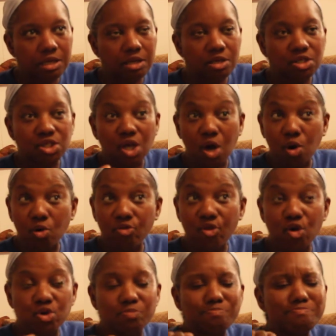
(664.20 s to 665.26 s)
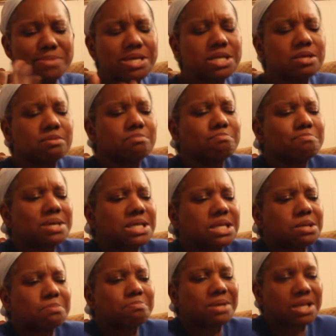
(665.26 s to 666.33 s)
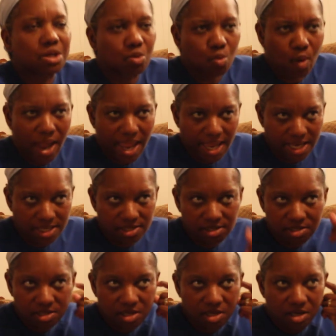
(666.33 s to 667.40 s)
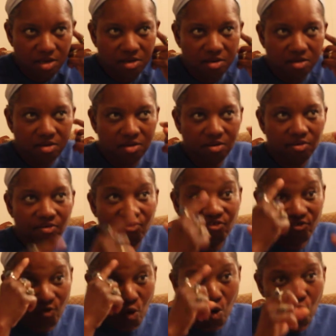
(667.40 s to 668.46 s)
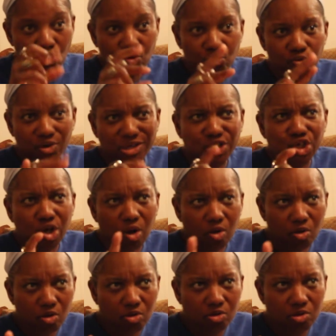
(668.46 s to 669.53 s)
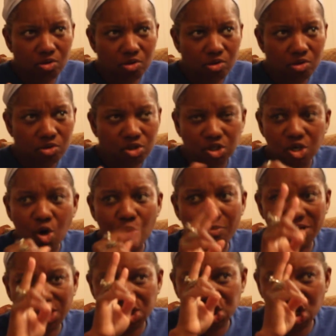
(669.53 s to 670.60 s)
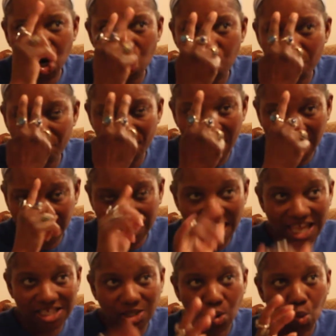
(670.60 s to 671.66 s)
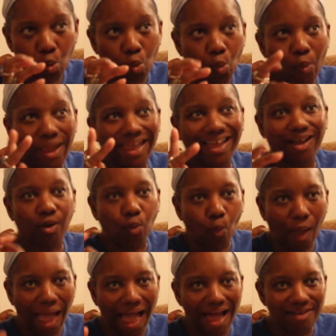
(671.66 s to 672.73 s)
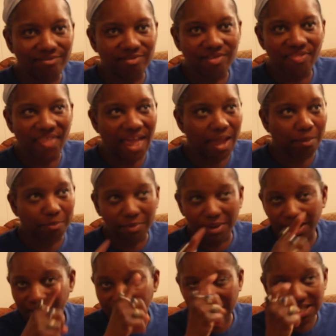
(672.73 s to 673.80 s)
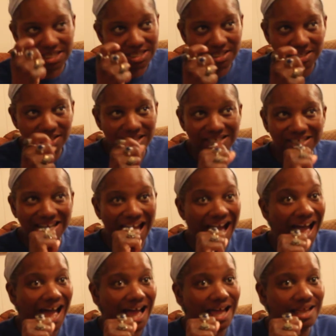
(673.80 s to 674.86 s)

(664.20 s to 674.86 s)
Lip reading: So there's many, many, many ways for ritual. So don't mistake thinking that's a weak life thing, because it's not.